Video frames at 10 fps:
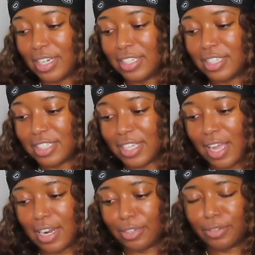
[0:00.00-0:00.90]
and it is
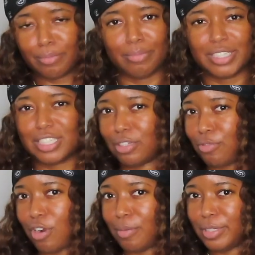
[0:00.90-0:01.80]
titled Missing
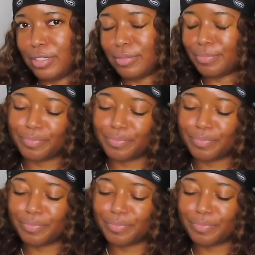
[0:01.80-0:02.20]
Ramen.